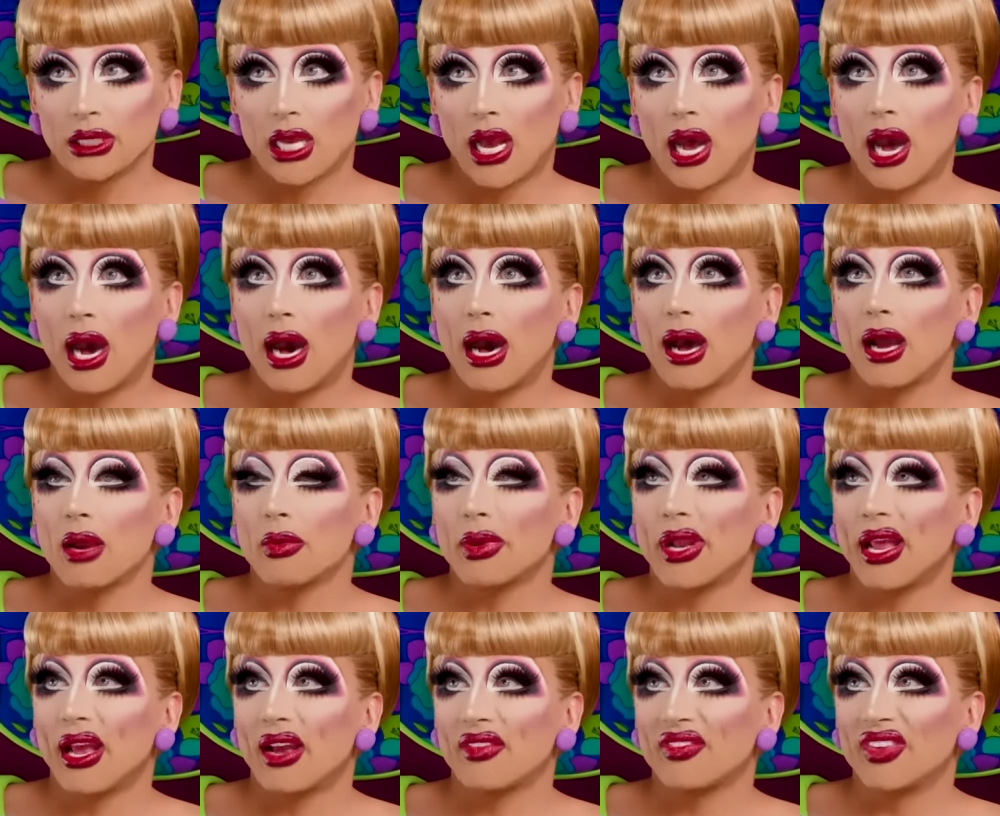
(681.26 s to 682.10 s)
I would
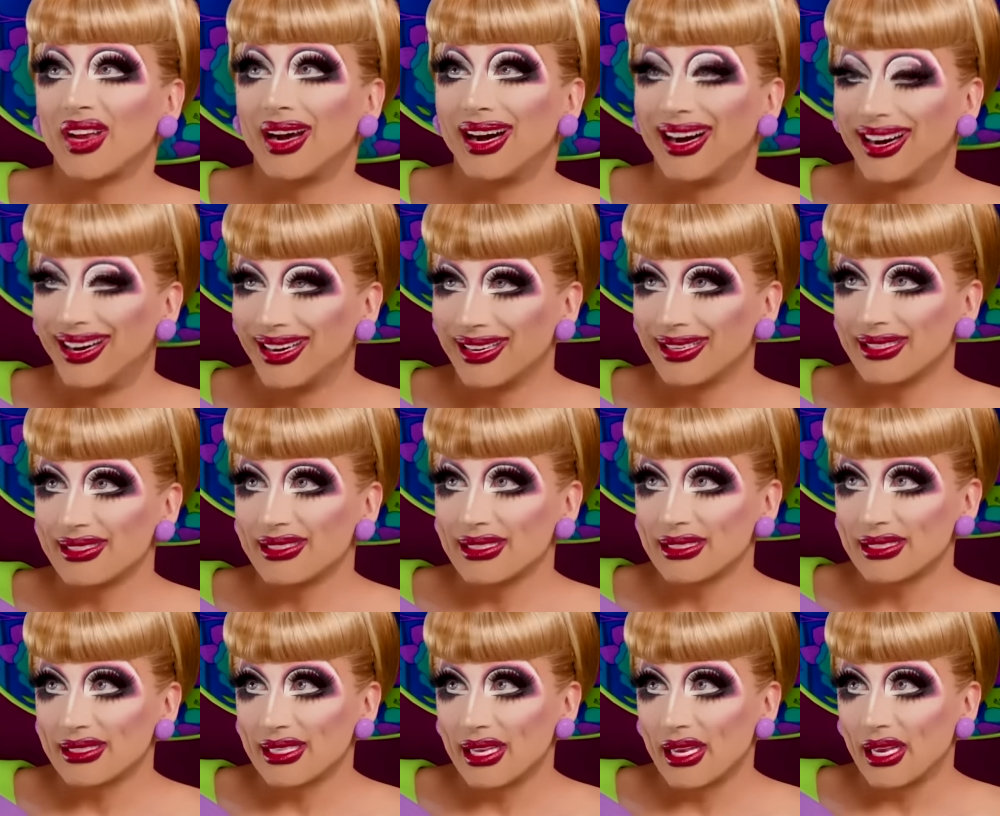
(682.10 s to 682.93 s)
have to honestly
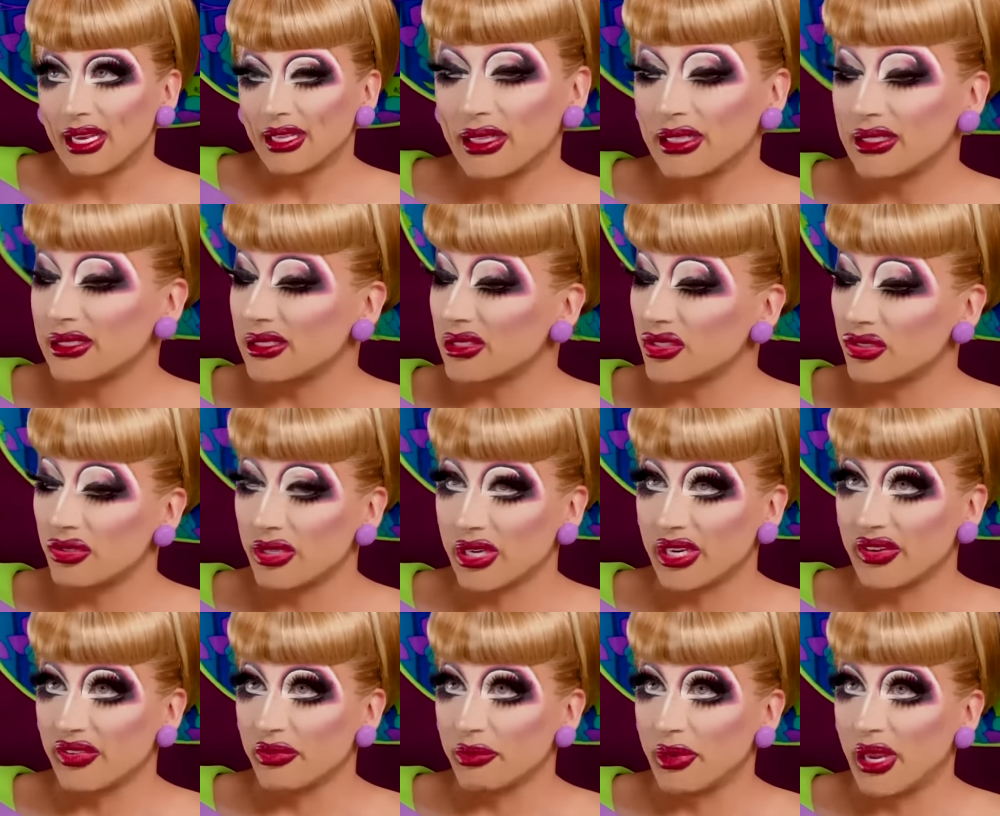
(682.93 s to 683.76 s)
say, this is
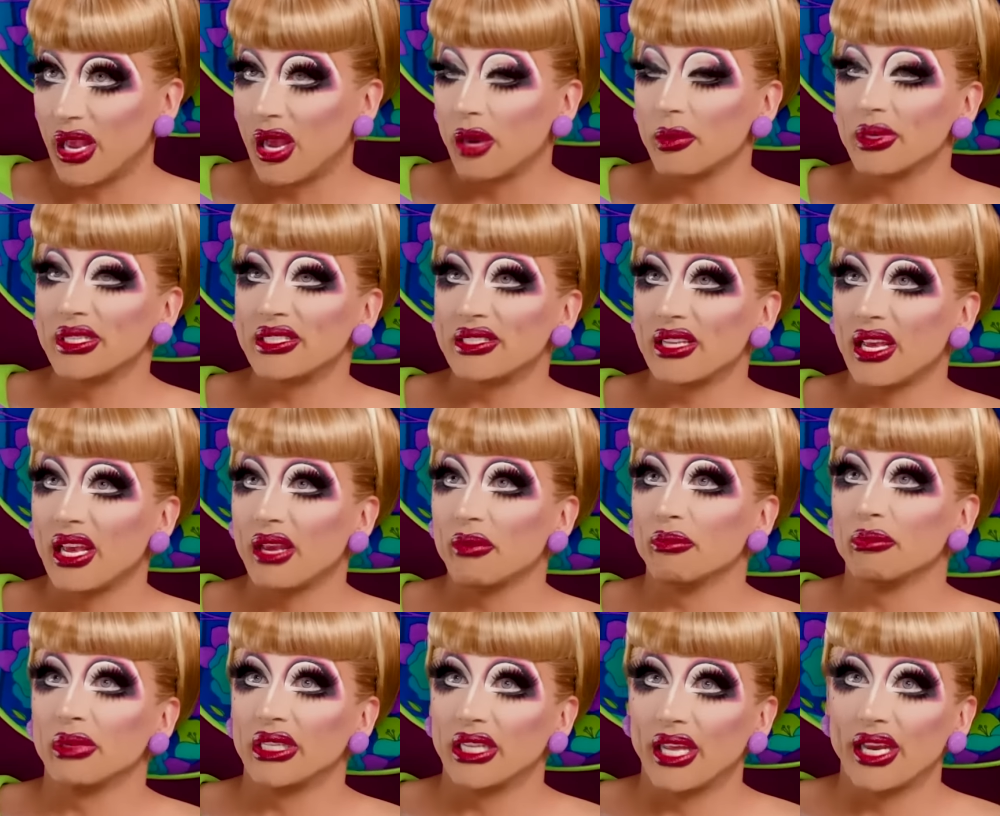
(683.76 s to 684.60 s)
tricky for me. I would say
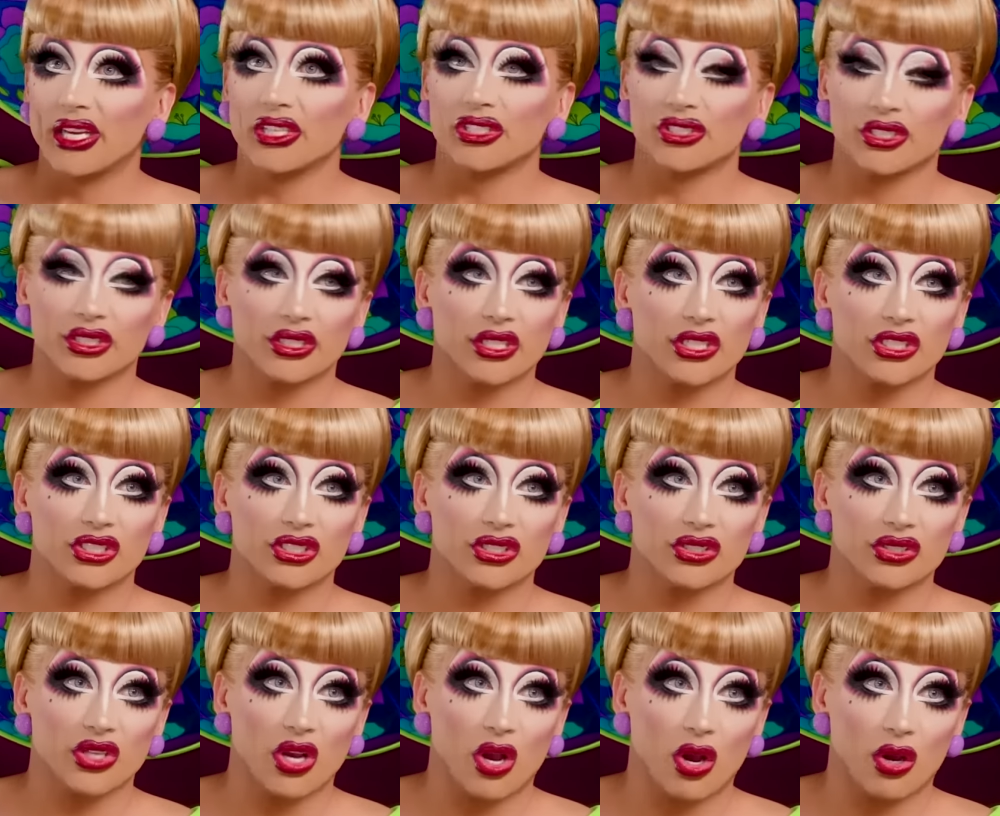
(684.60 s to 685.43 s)
Malaysia, because
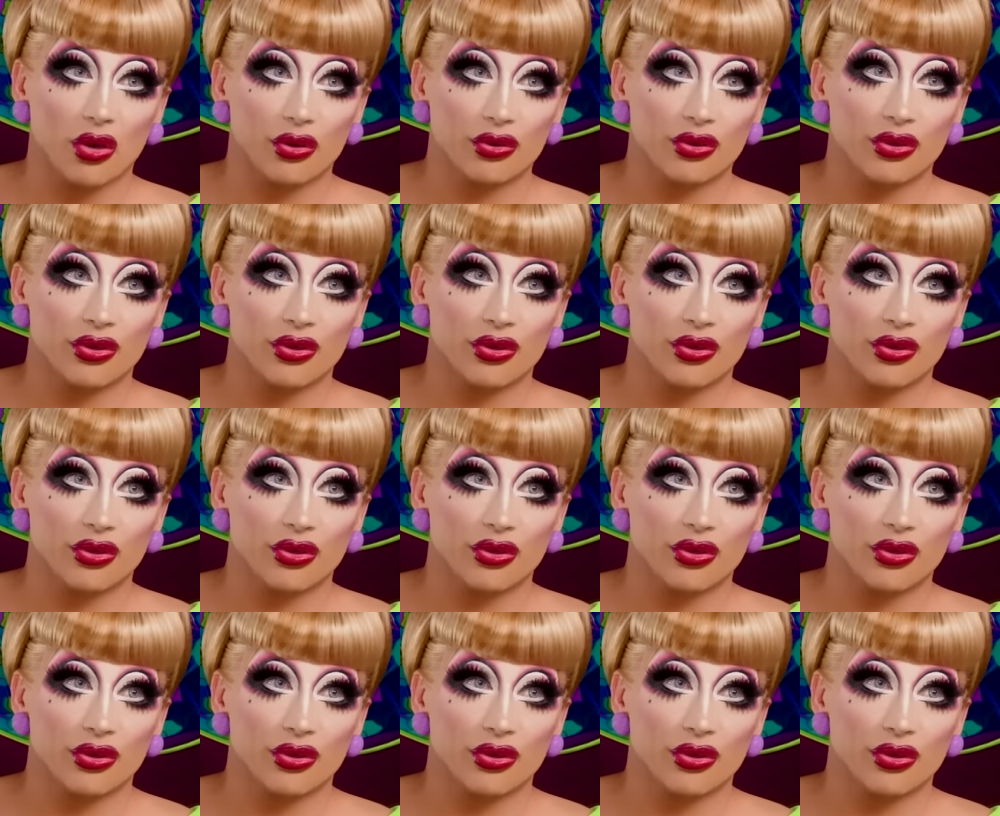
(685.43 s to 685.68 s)
she's gone.